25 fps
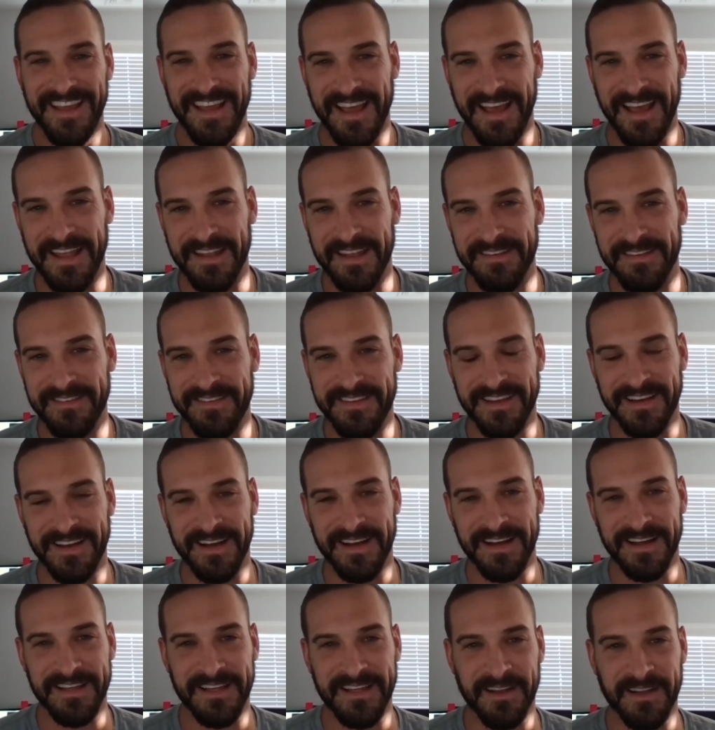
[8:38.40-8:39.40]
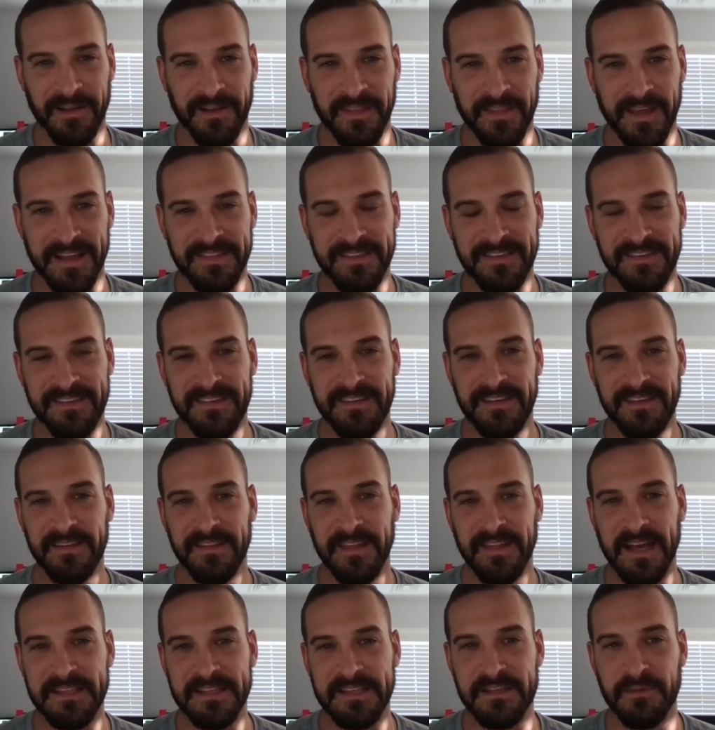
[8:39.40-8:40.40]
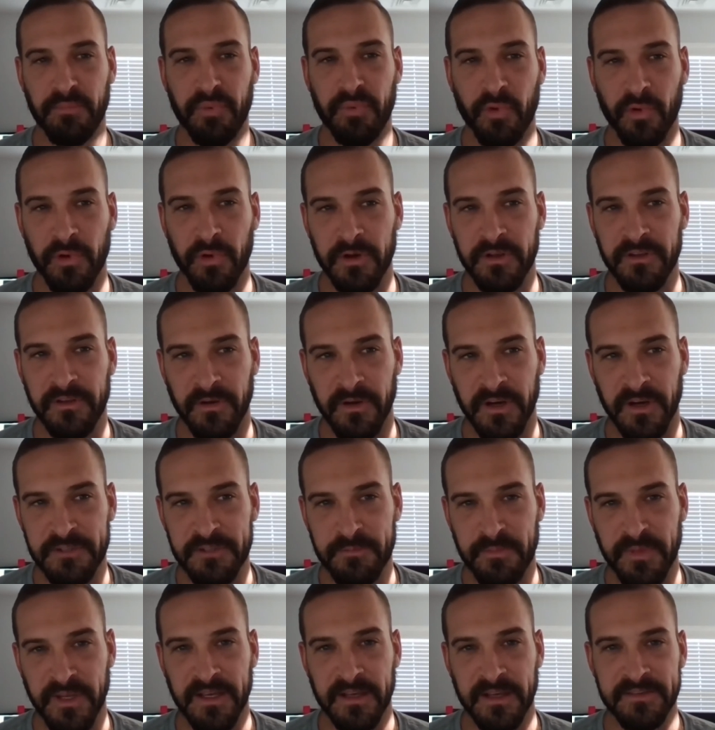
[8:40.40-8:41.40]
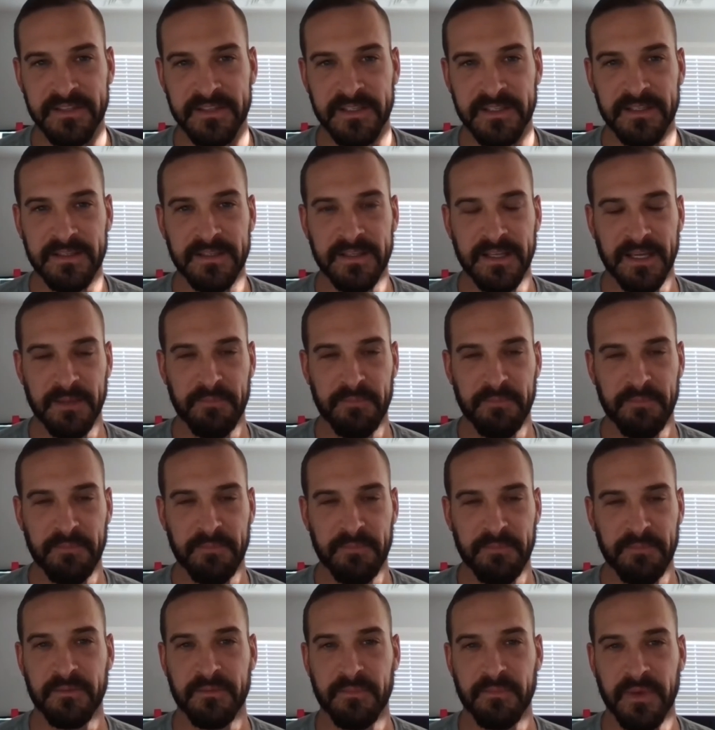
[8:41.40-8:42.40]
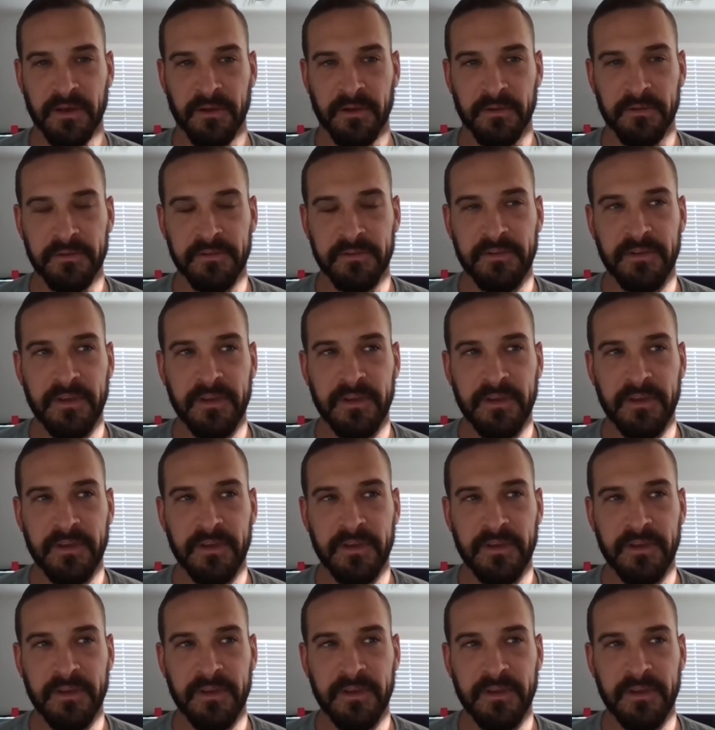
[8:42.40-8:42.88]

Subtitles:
and you know, that's important to us because it pays the bills.